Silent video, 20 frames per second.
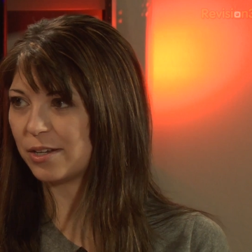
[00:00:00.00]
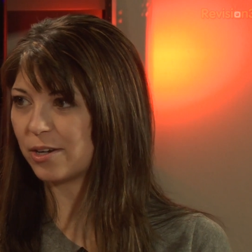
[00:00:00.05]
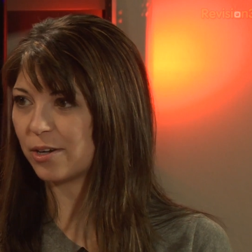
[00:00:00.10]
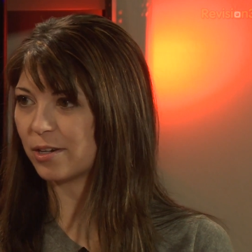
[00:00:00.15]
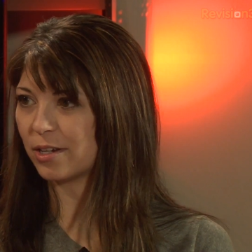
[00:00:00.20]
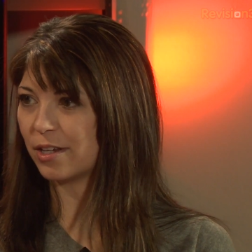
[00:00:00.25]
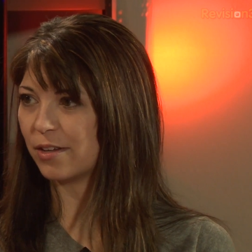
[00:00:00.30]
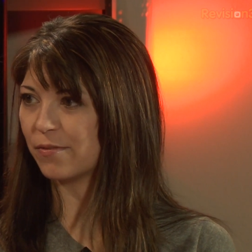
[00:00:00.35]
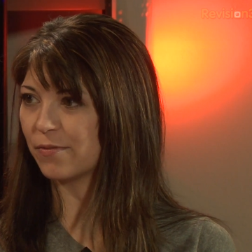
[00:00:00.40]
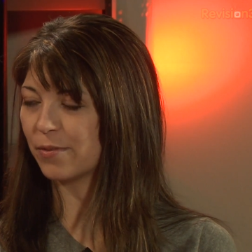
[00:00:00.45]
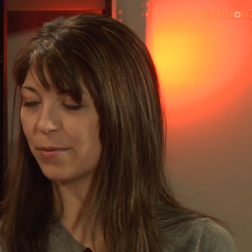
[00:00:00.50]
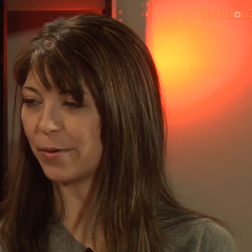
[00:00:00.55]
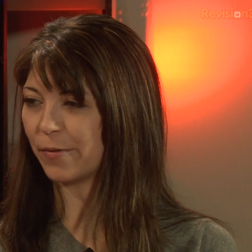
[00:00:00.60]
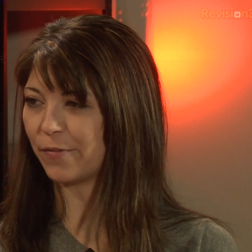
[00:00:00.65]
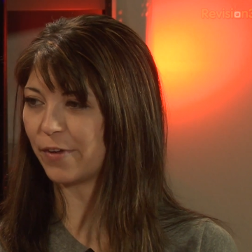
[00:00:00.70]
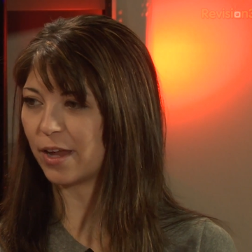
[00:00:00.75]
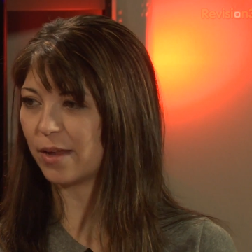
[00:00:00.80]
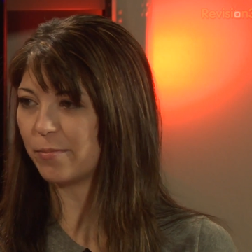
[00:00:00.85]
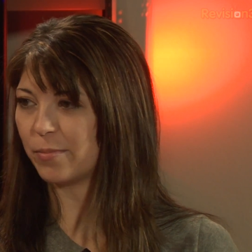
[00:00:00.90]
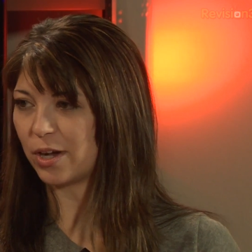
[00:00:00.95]
in our gift from a
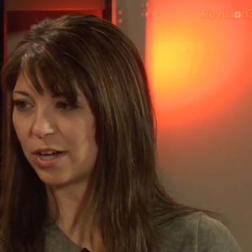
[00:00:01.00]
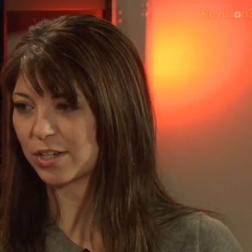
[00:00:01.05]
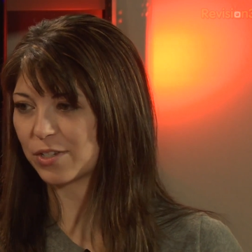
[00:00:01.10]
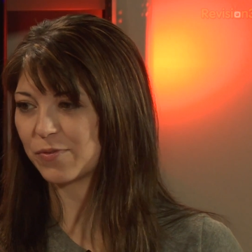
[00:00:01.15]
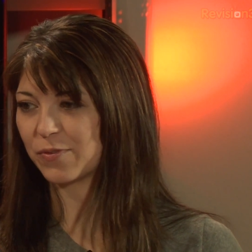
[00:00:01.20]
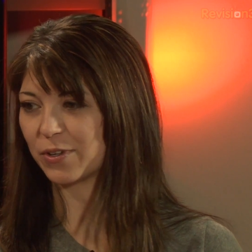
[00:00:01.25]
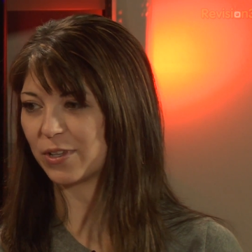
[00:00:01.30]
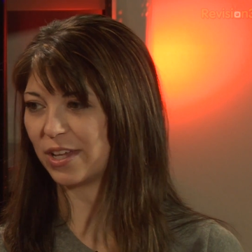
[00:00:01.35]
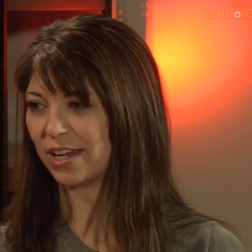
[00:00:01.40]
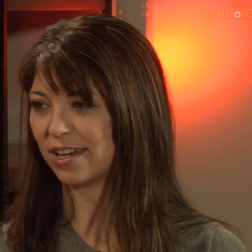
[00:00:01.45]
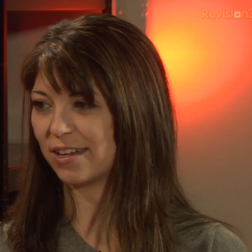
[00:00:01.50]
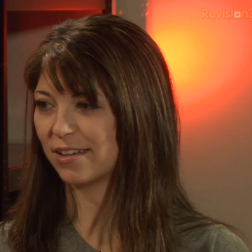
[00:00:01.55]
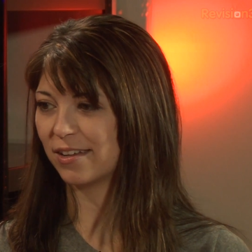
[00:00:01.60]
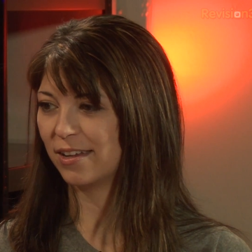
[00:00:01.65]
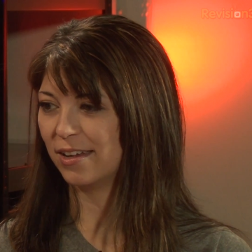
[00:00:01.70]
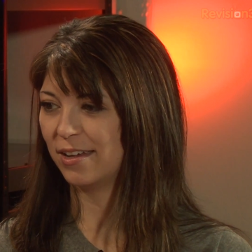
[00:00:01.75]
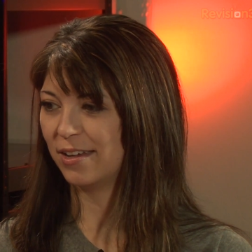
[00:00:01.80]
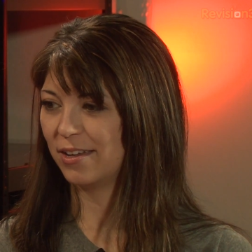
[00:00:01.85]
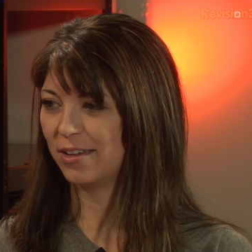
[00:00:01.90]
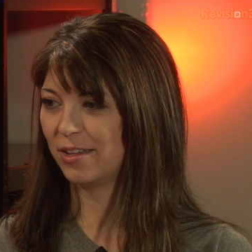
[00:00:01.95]
fan box for like
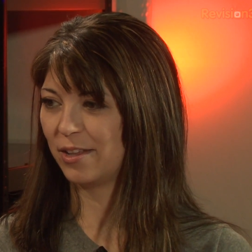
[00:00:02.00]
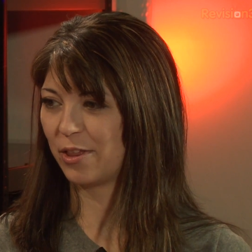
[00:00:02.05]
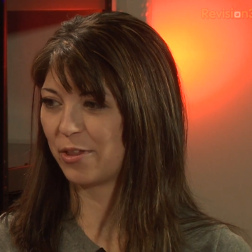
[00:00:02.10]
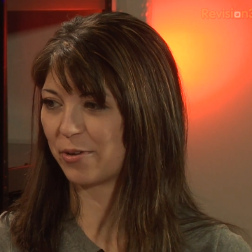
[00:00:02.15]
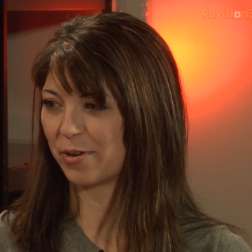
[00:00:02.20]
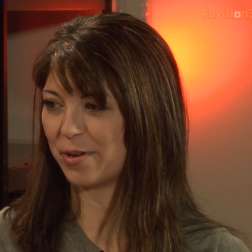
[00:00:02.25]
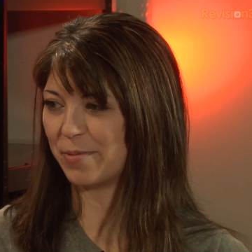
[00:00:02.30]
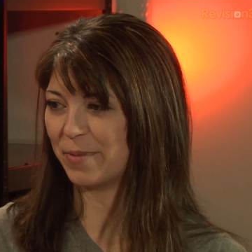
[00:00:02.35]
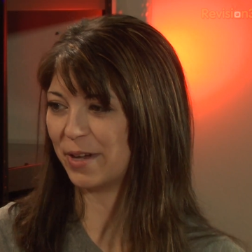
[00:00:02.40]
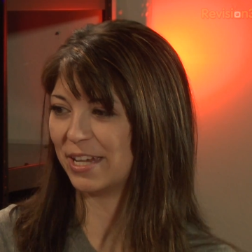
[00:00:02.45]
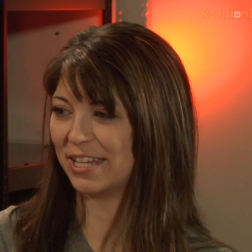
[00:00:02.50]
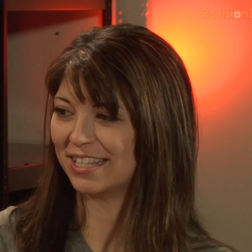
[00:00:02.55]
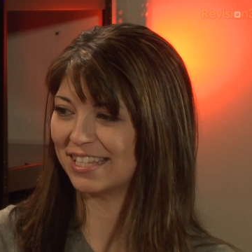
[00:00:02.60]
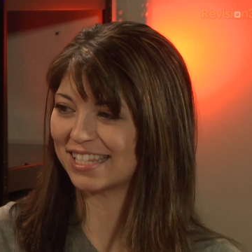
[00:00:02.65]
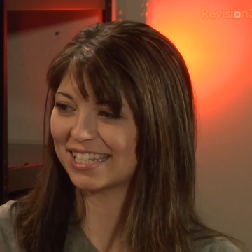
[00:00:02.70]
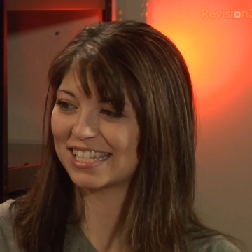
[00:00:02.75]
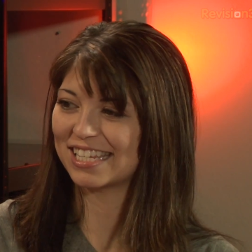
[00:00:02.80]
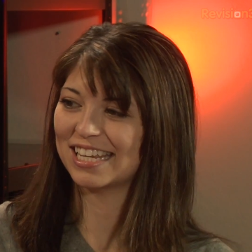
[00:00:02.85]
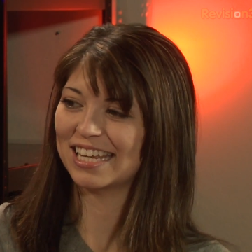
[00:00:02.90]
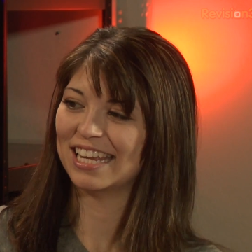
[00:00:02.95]
three
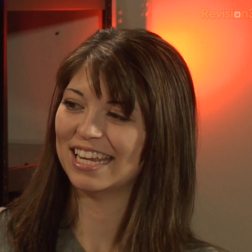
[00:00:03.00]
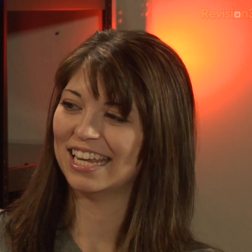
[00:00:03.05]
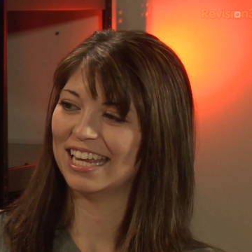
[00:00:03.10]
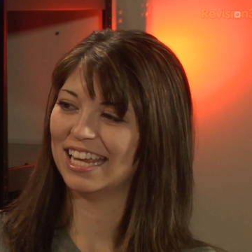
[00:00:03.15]
months.